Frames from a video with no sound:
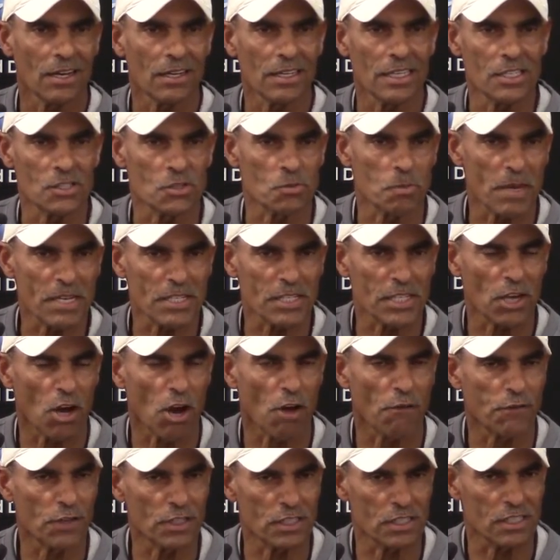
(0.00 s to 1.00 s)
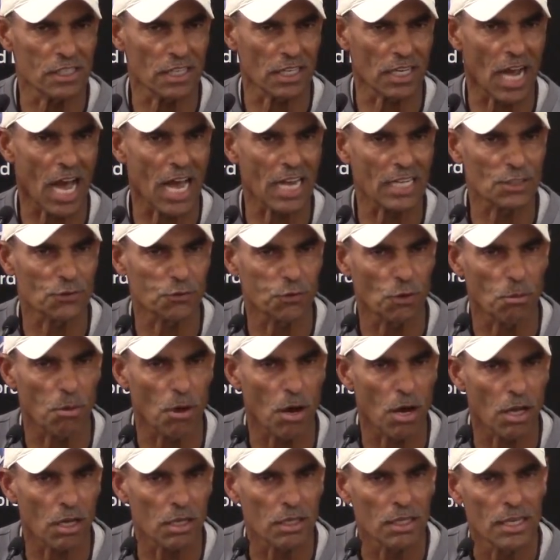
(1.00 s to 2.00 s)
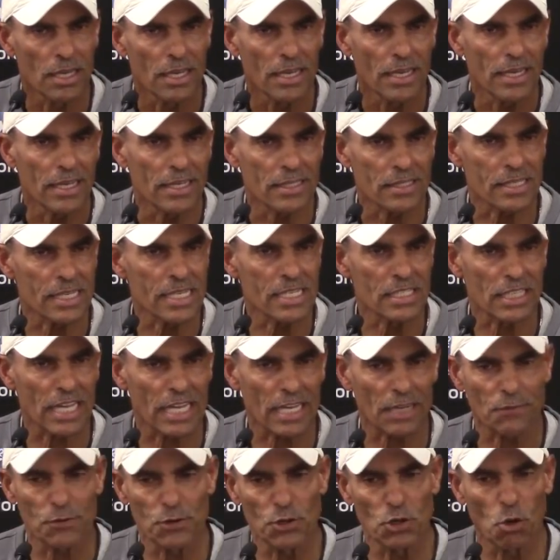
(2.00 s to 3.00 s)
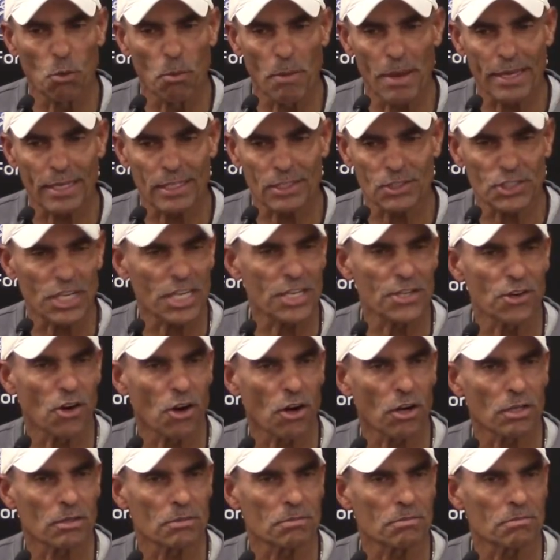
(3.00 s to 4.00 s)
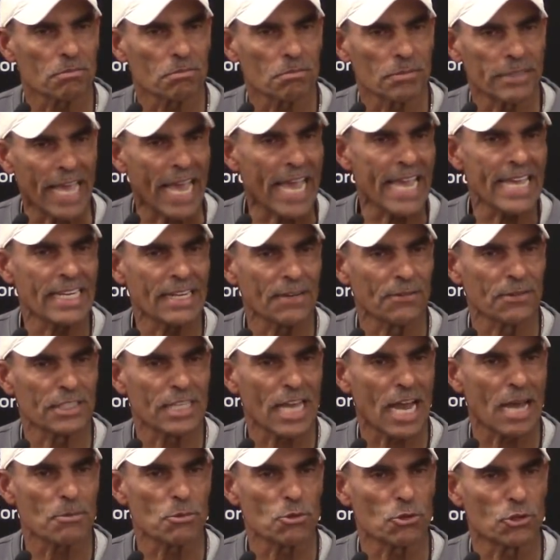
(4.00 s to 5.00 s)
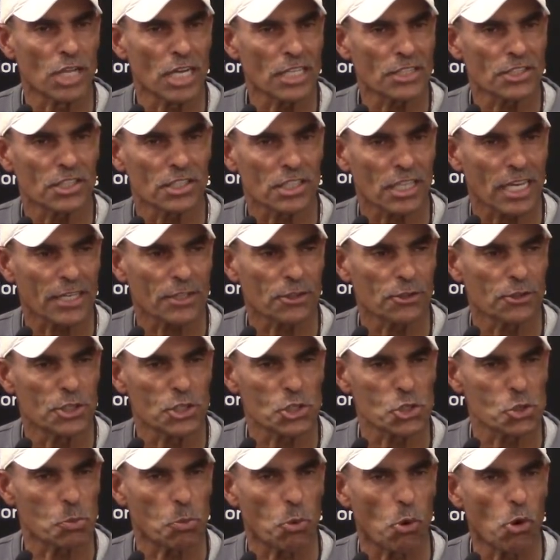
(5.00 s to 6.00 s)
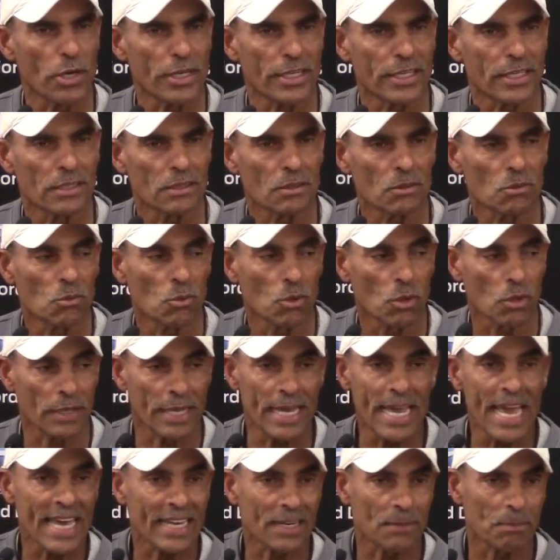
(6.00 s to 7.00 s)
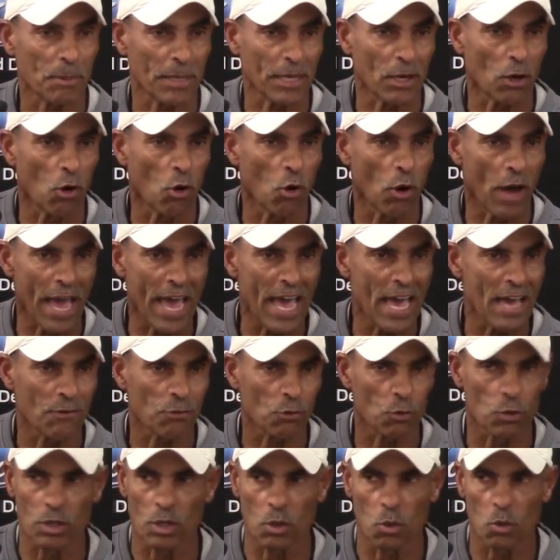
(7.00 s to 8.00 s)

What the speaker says: especially offenses in college football, it seems like if you don't make a 10-yard gain every time you touch it, like you're disappointed. Well, they had to play a whole half where there